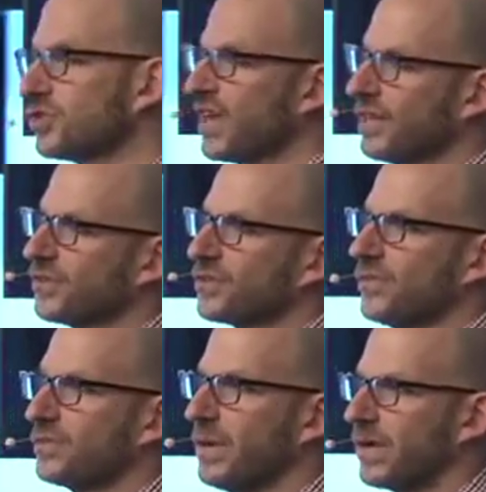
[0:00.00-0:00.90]
just handed the
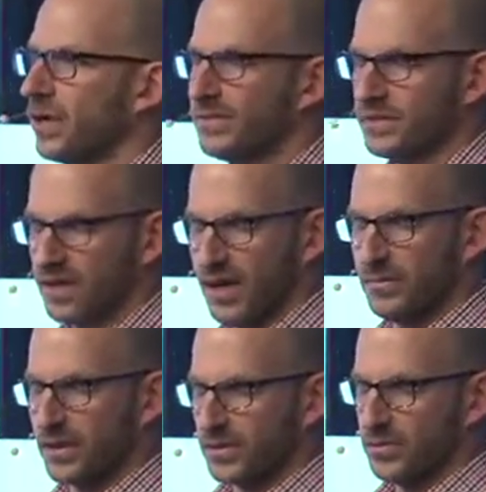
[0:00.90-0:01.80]
service back off to
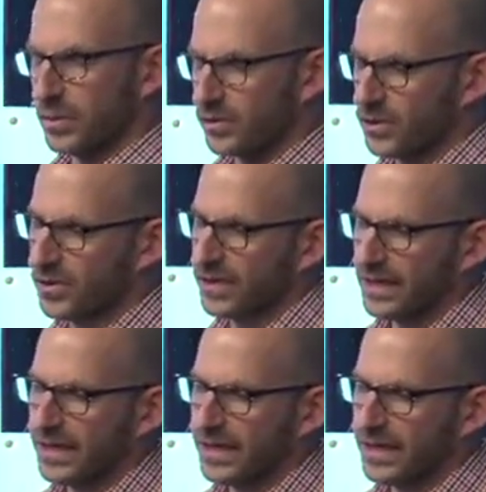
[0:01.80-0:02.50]
Time Inc., who owns Cooking